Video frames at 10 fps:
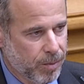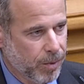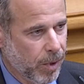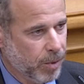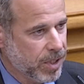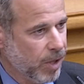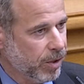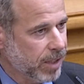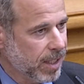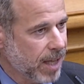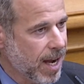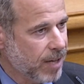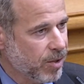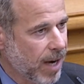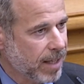will result in
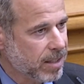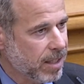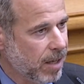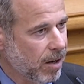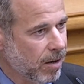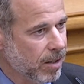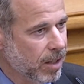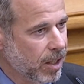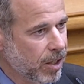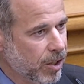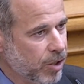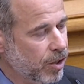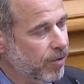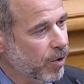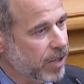contracts that are
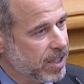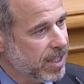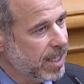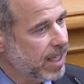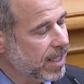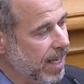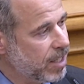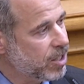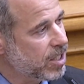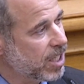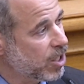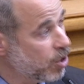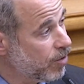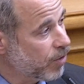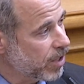good for the city and the agency,
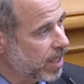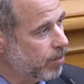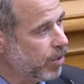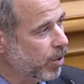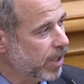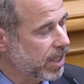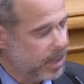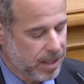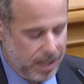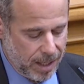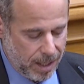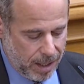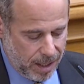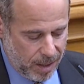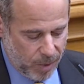good for the employees,
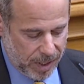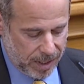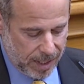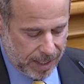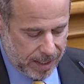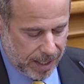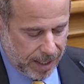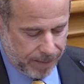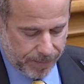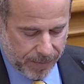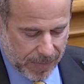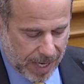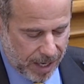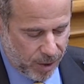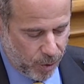and ones that
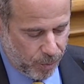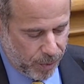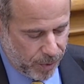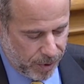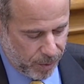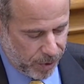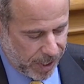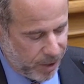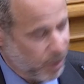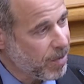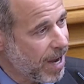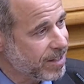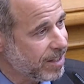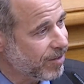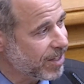I hope will get your
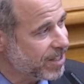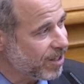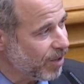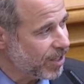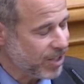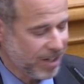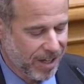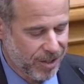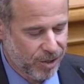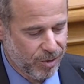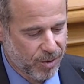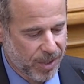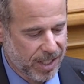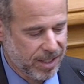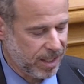positive consideration on June
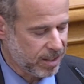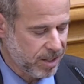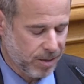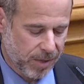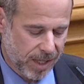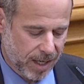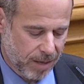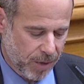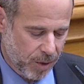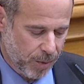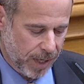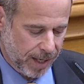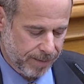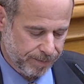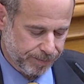26th when they come your way.